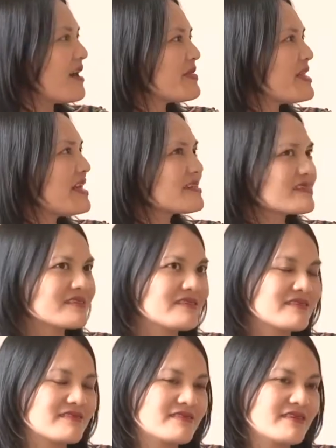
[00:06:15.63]

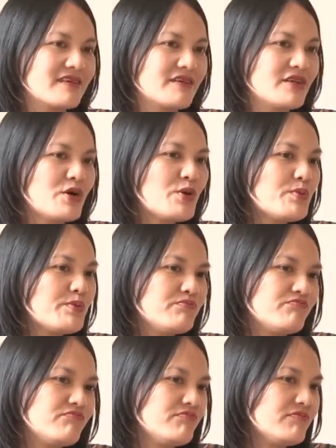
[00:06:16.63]
there's not
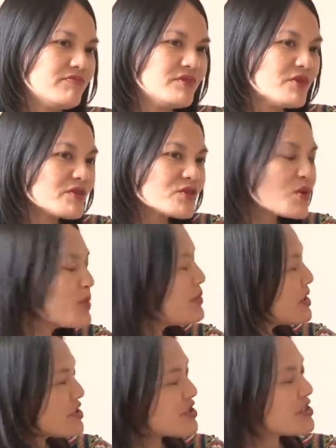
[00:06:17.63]
so
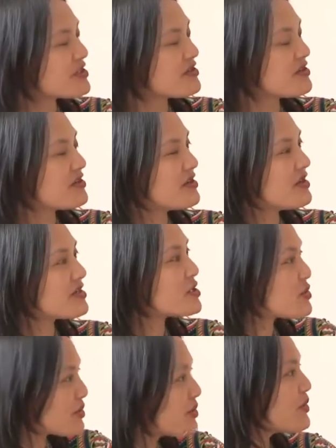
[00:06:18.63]
much
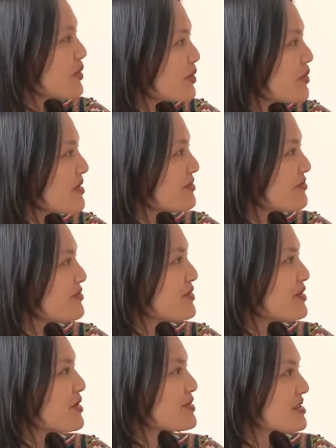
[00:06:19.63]
trouble with,
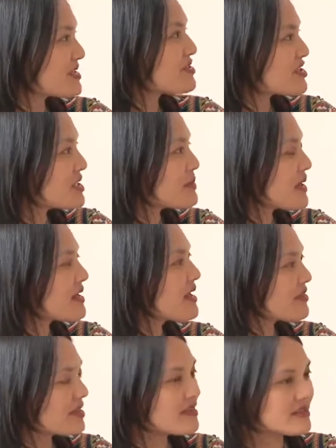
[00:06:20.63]
censorship. And
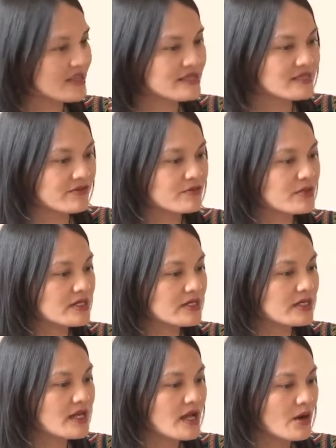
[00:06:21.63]
I think that's a
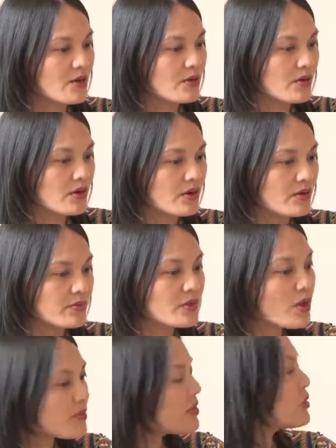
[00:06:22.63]
really
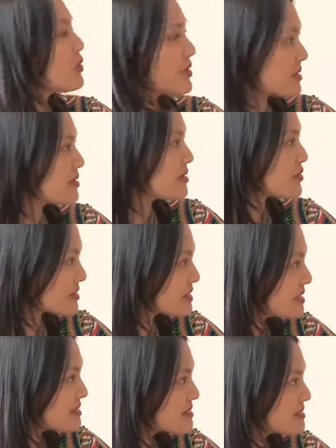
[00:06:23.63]
normal working
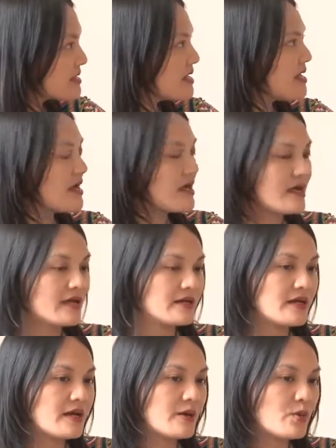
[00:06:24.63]
process.
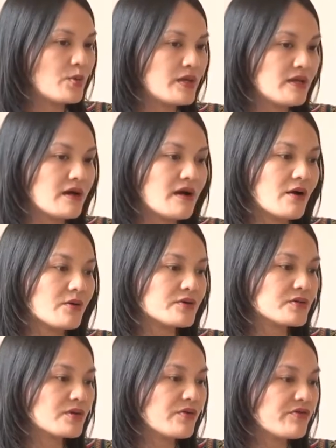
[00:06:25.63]
And we are
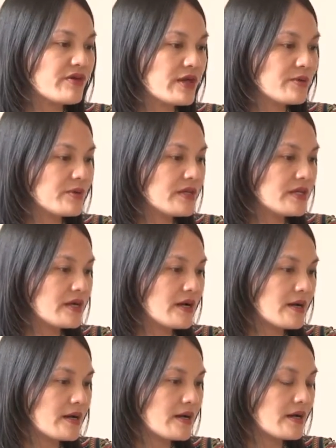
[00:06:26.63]
also very
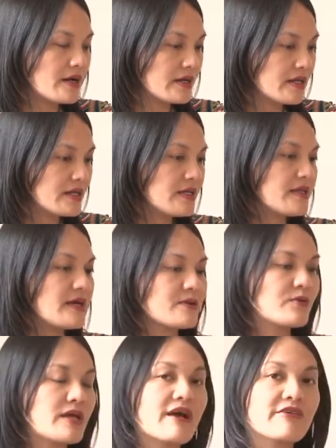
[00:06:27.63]
lucky that
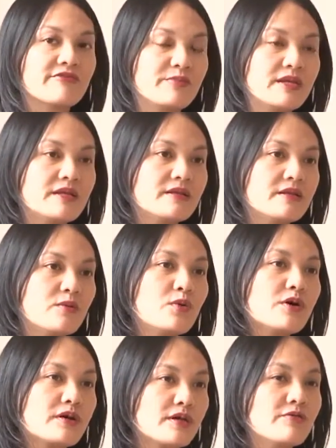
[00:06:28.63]
we have been
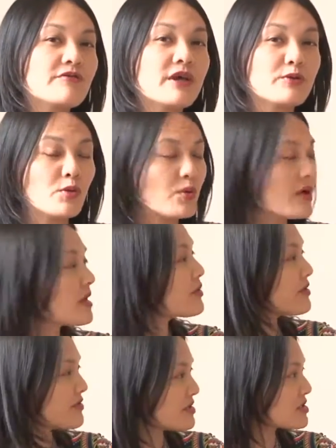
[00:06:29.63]
working very
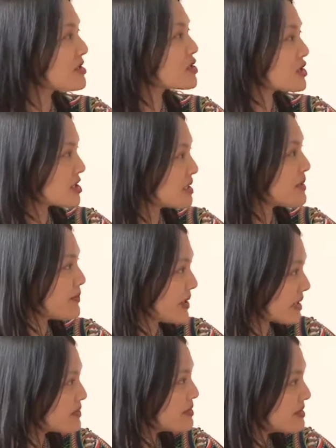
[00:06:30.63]
well with the censorship
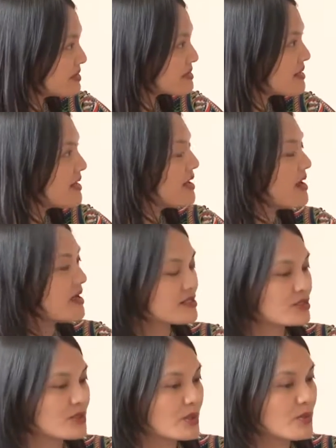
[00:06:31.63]
department.
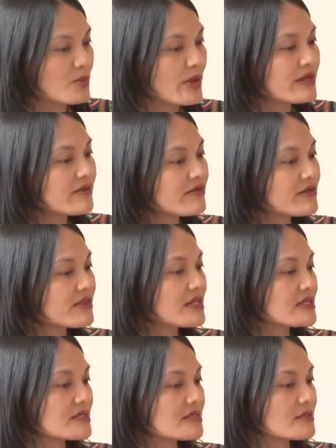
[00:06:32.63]
So whenever
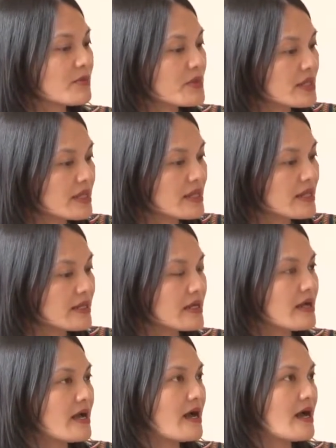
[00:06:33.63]
there's something,
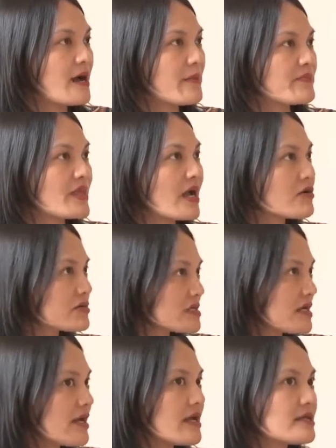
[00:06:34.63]
a
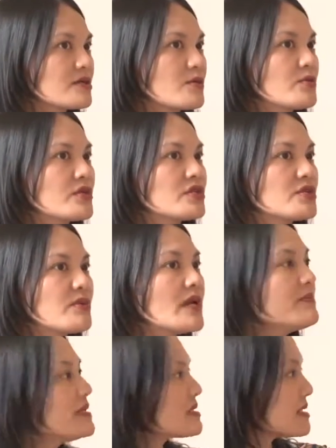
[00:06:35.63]
content which may be